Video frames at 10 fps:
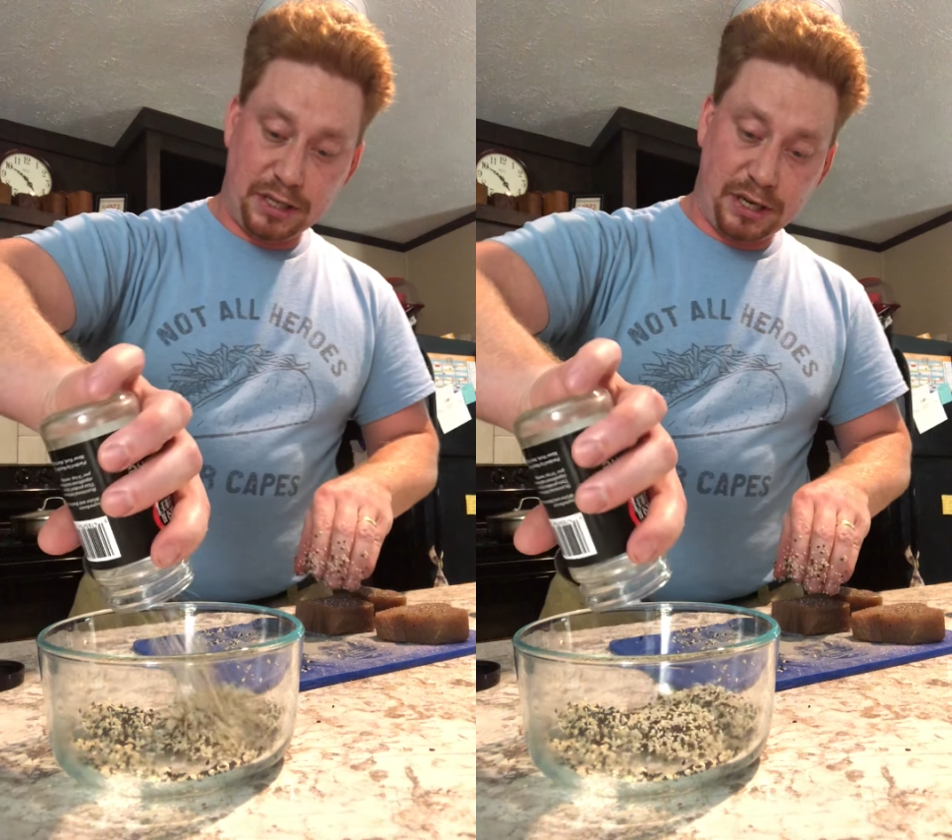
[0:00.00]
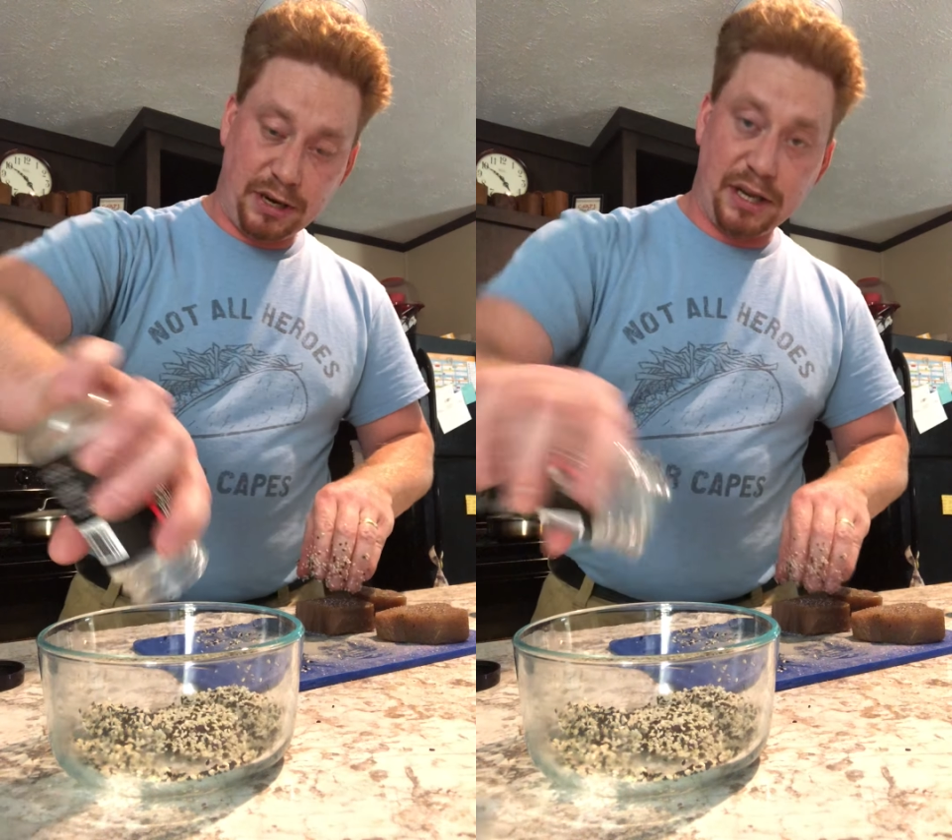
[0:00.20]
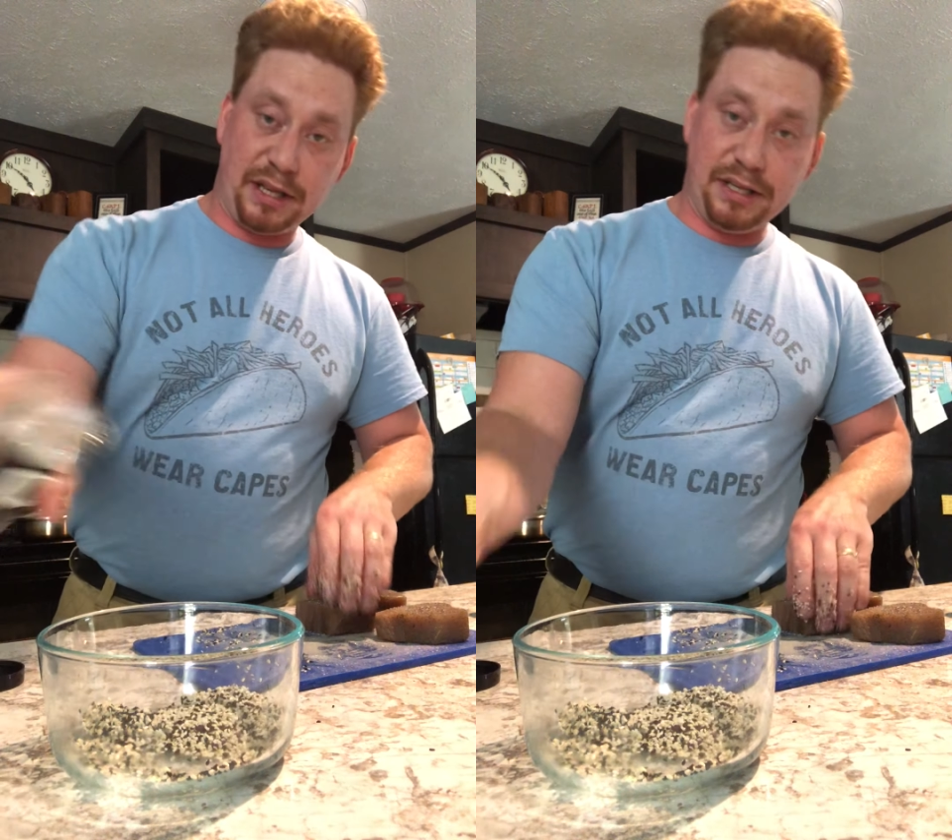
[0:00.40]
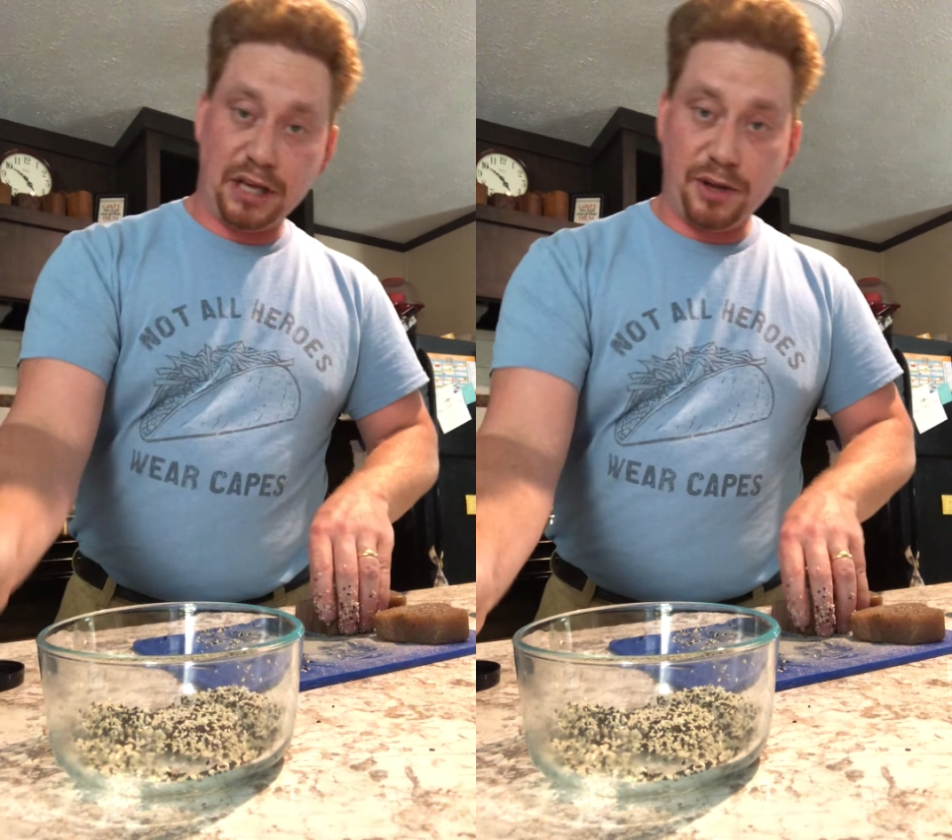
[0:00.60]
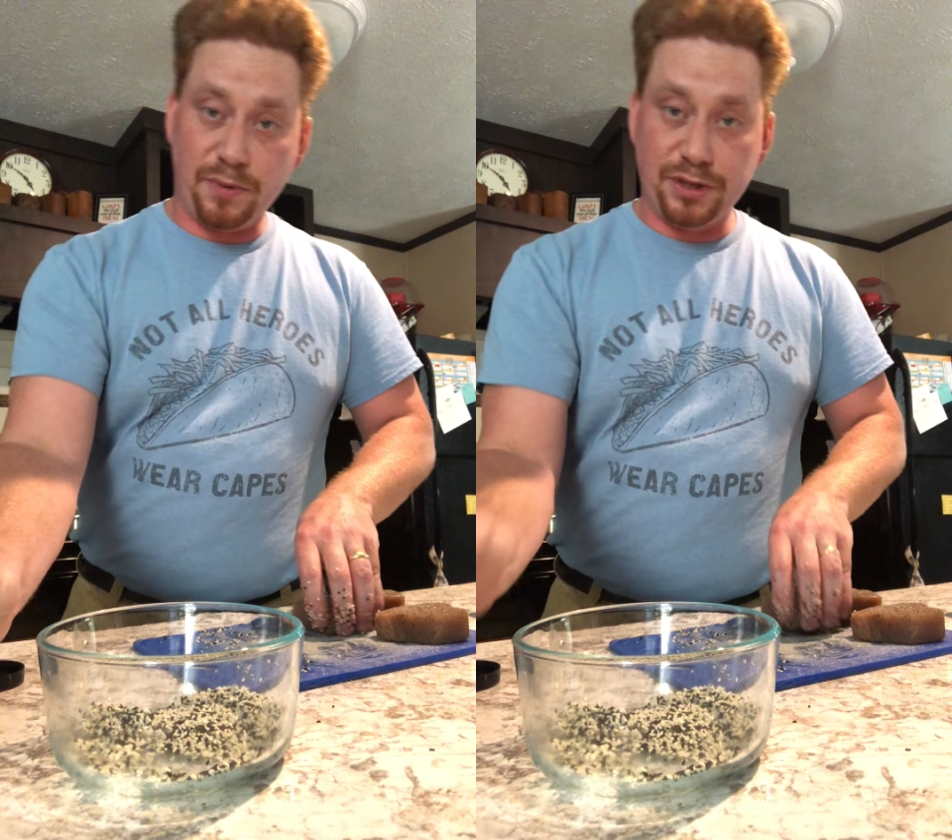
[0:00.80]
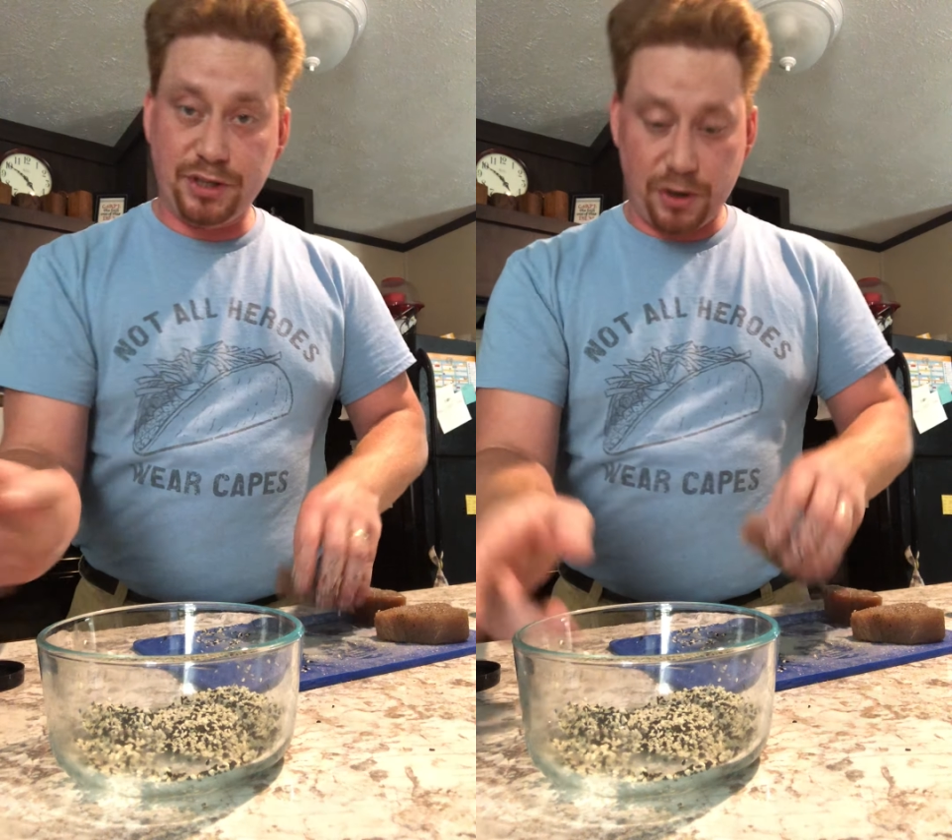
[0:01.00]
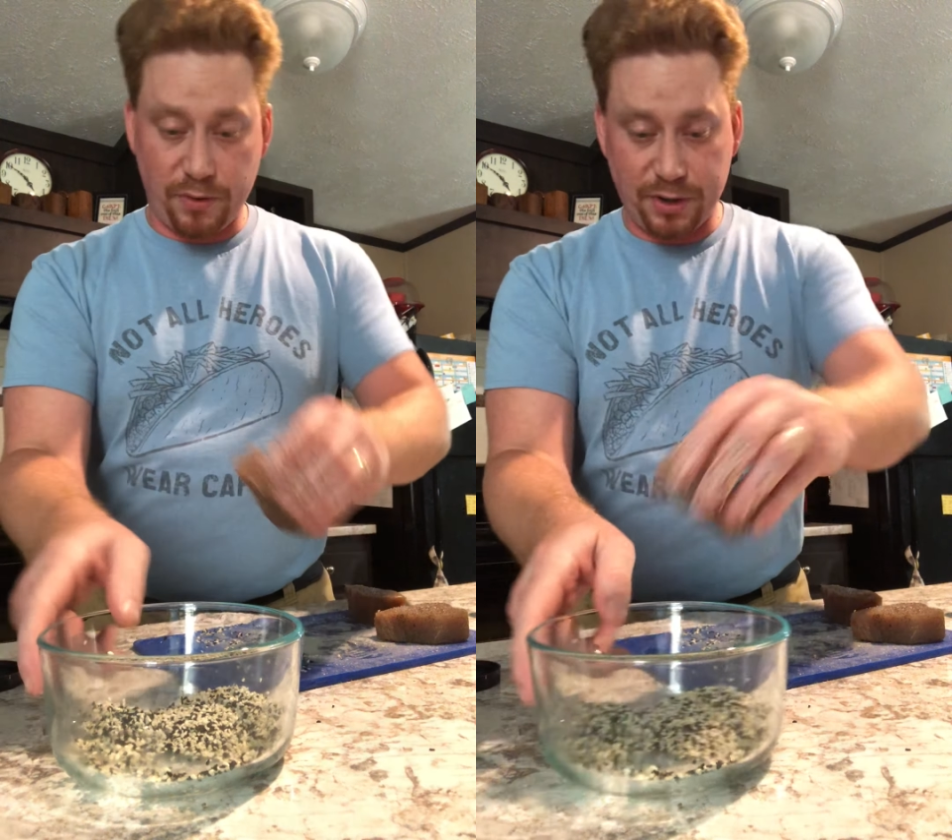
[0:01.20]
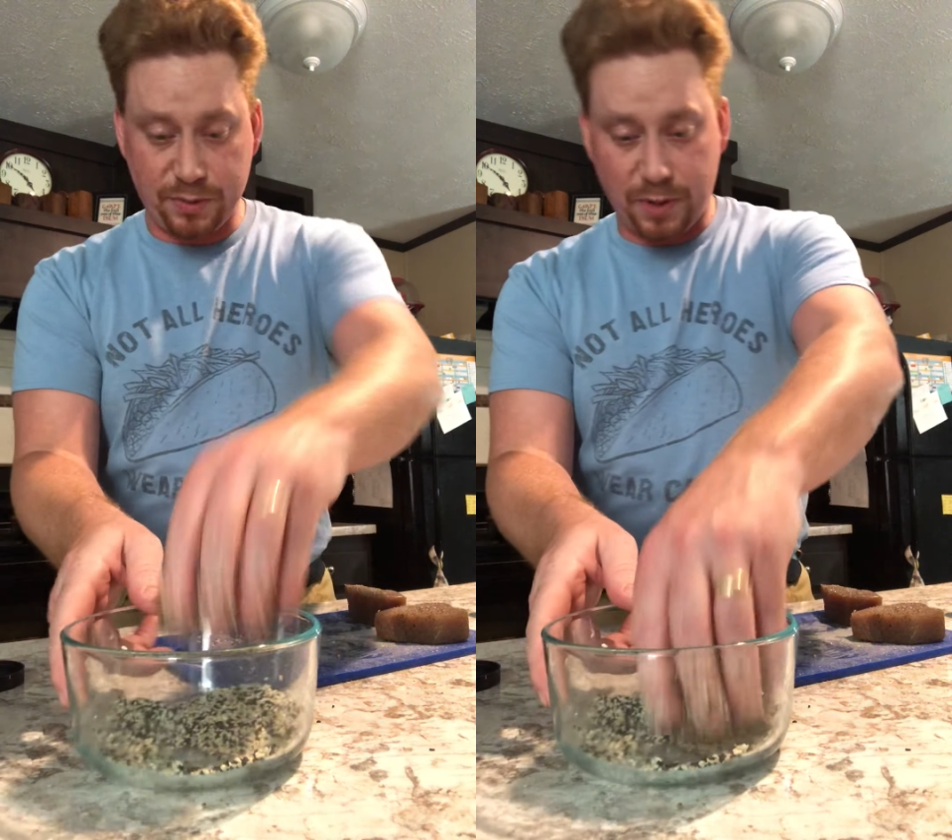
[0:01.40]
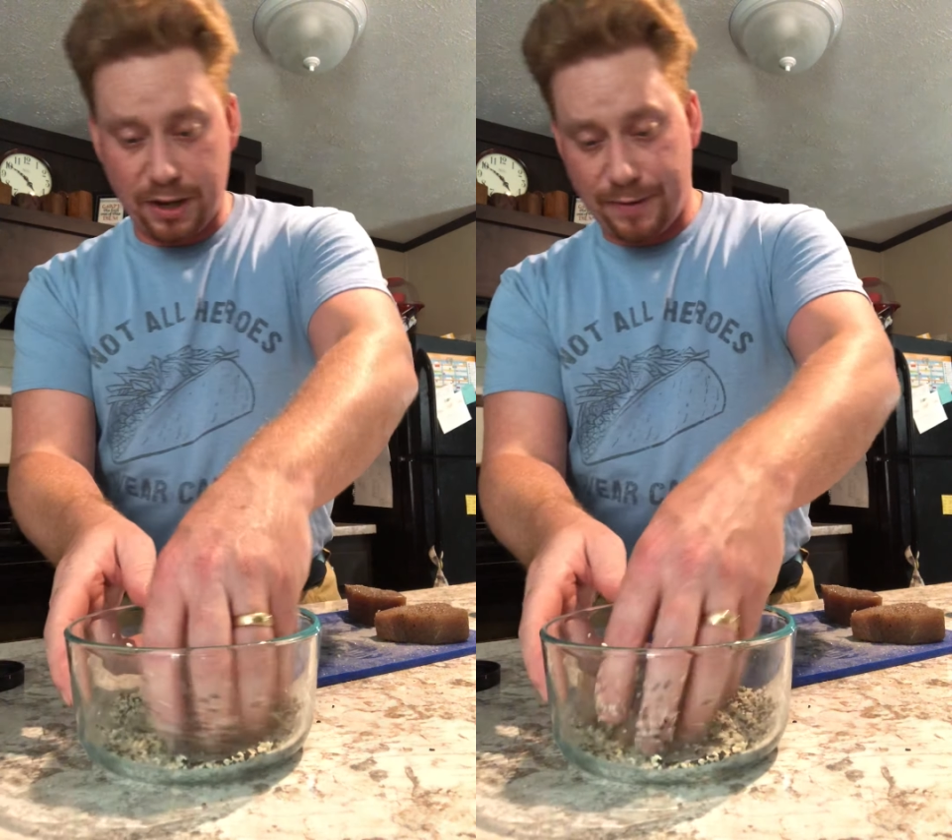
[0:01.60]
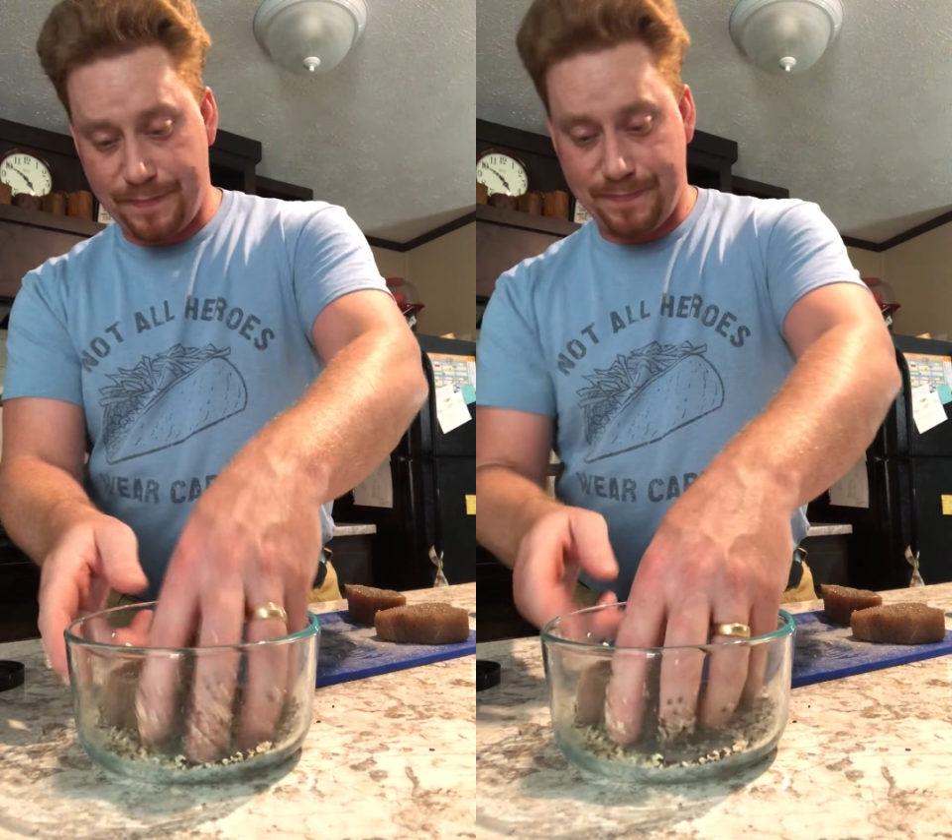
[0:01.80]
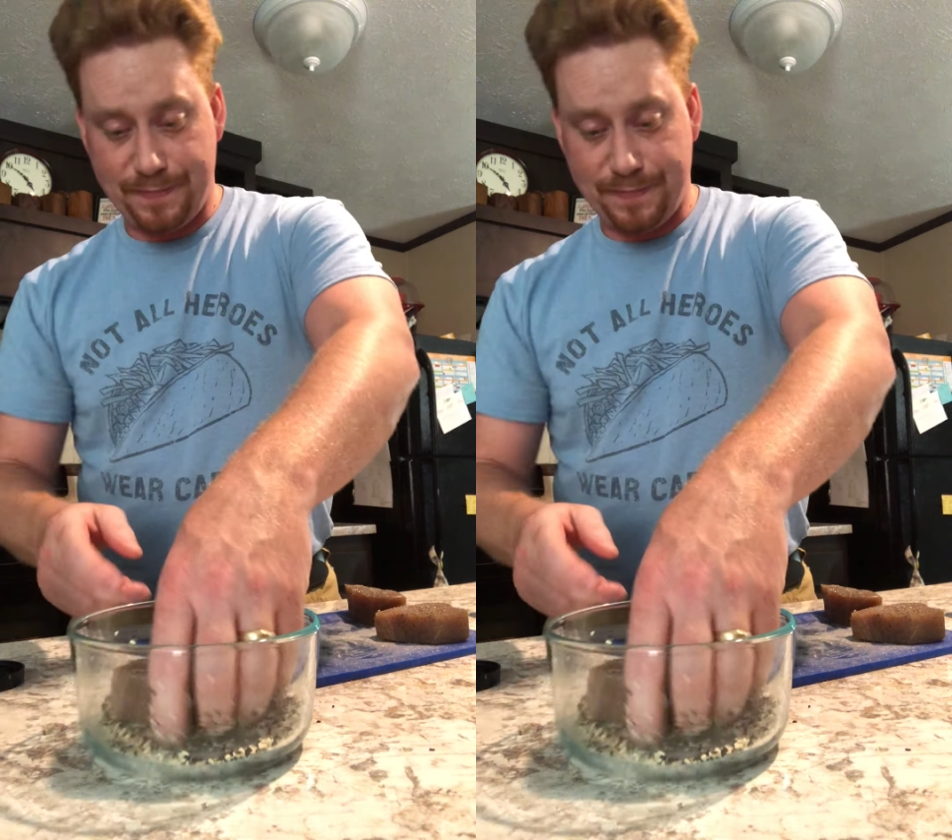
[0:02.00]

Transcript: in here, and get these other ones going as well.